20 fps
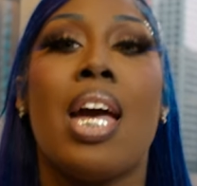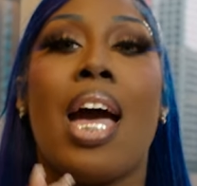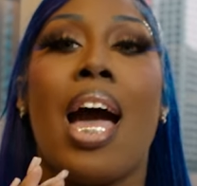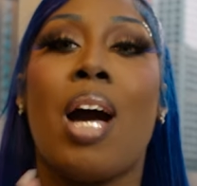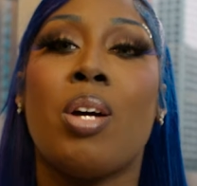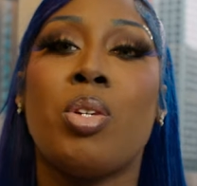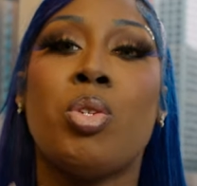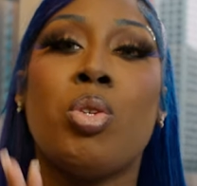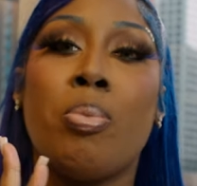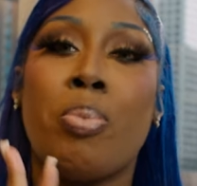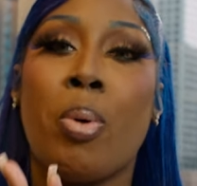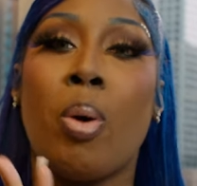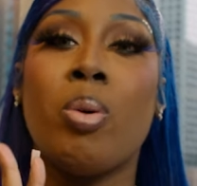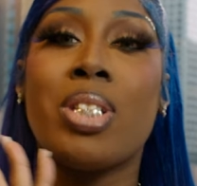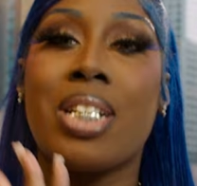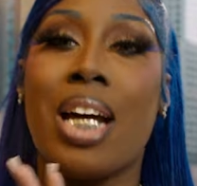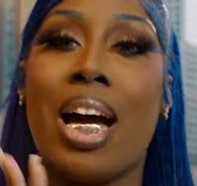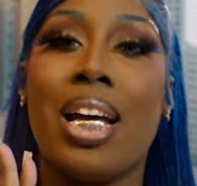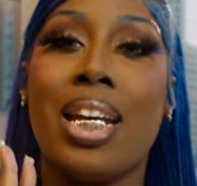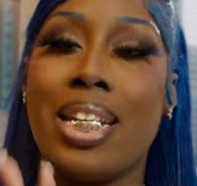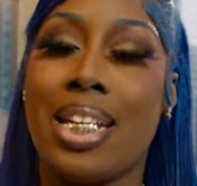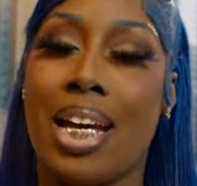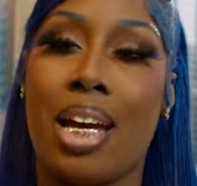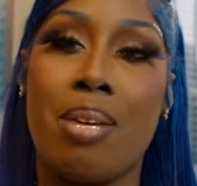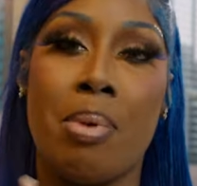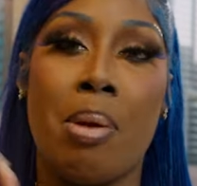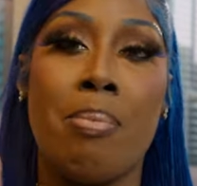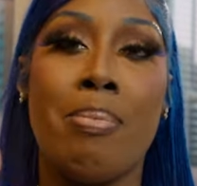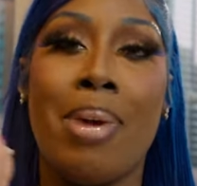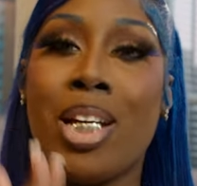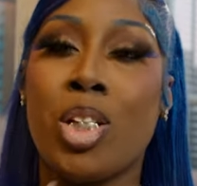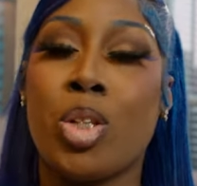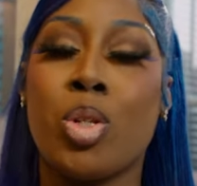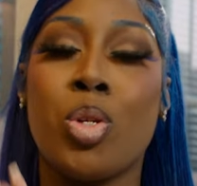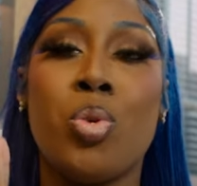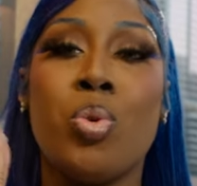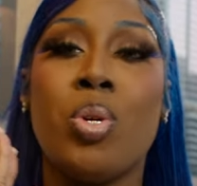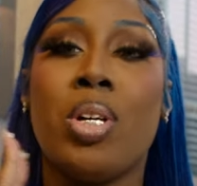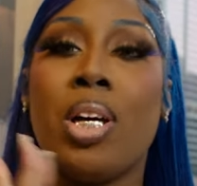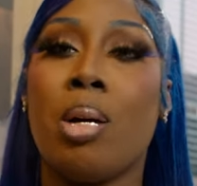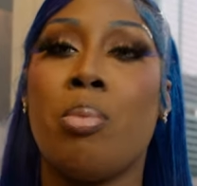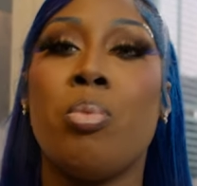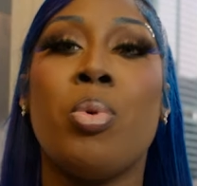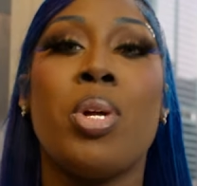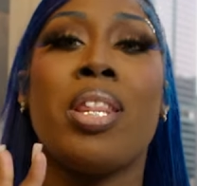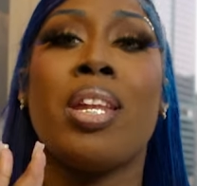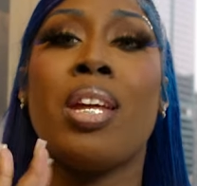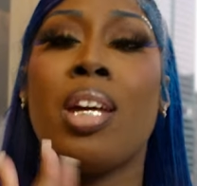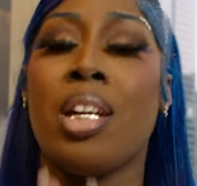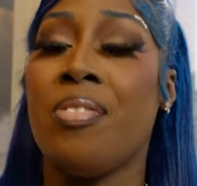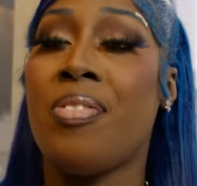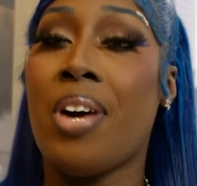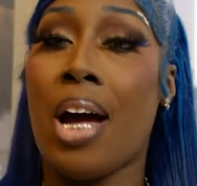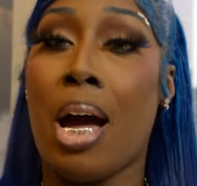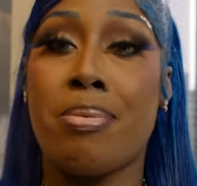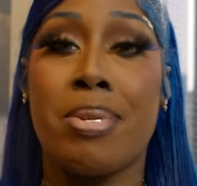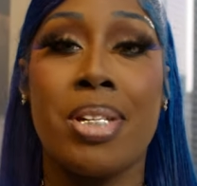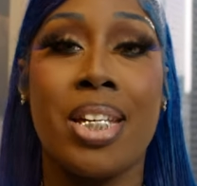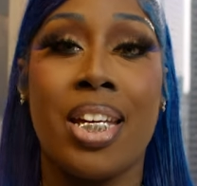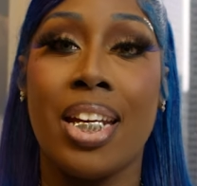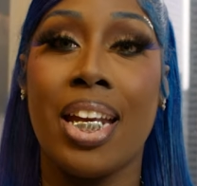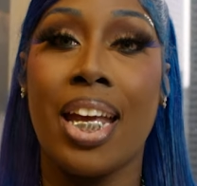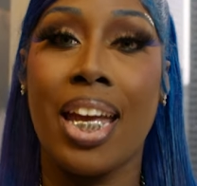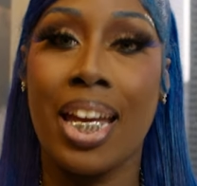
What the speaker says: How to approach Connie Diiamond. Make sure you come with good vibes and good